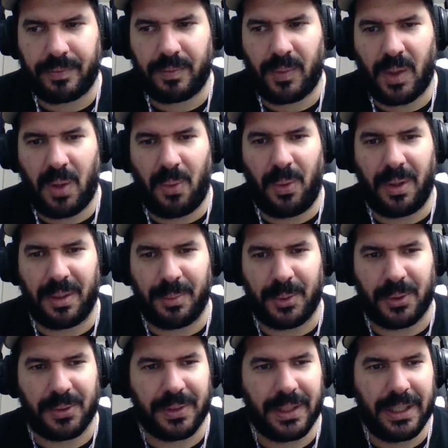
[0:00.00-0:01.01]
What a
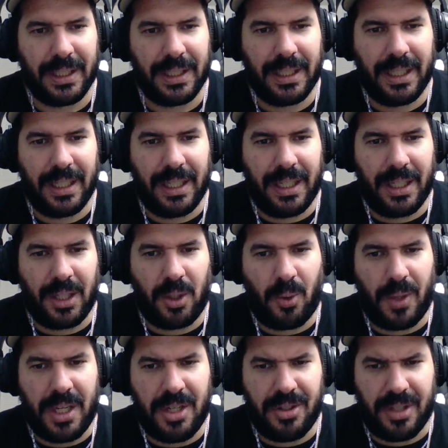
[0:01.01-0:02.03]
move.
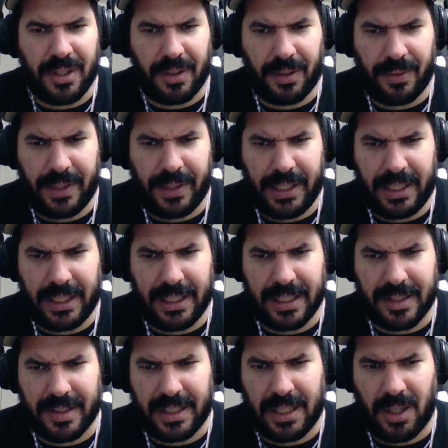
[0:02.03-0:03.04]
Queen g3
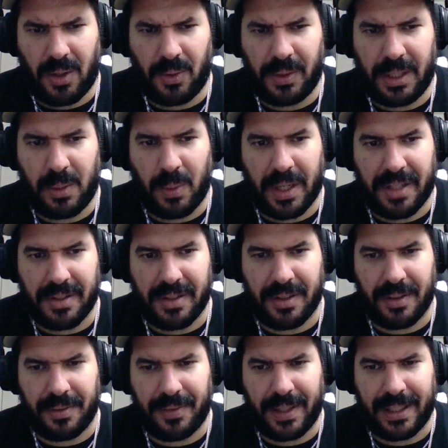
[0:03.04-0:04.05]
is the only way to
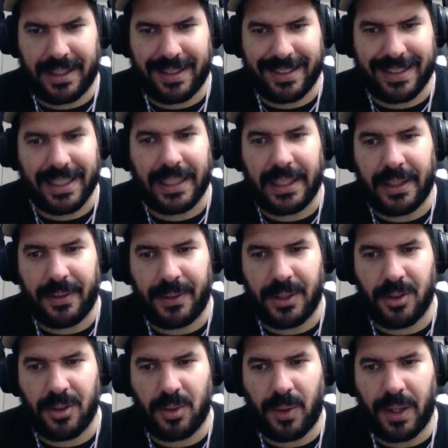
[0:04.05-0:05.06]
defend the e3
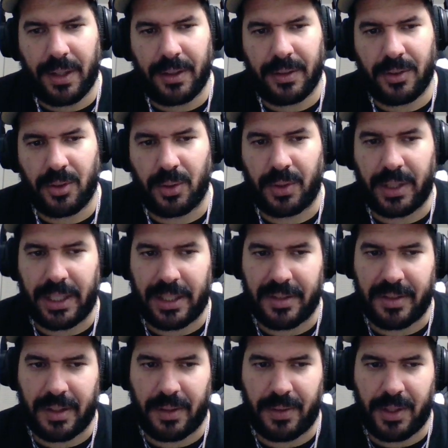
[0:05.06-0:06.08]
square. So king
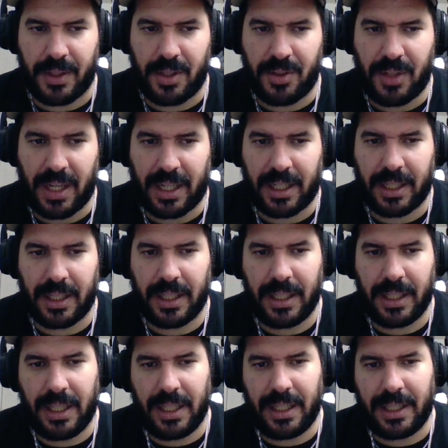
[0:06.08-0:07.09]
c3 check,
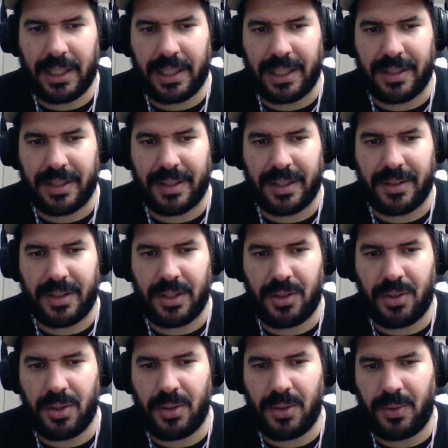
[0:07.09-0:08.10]
king takes
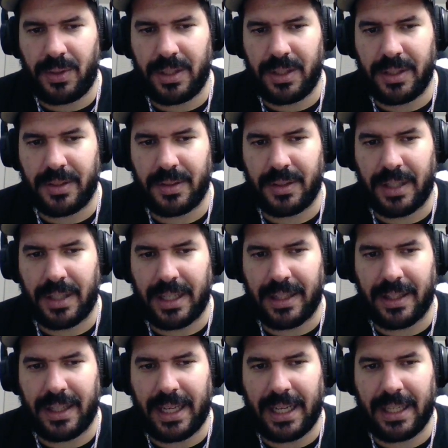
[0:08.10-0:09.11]
e2, this
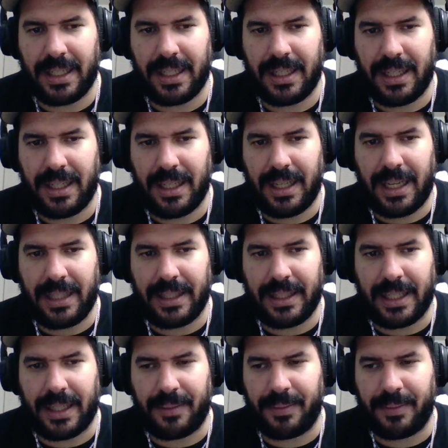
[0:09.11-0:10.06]
and that and that.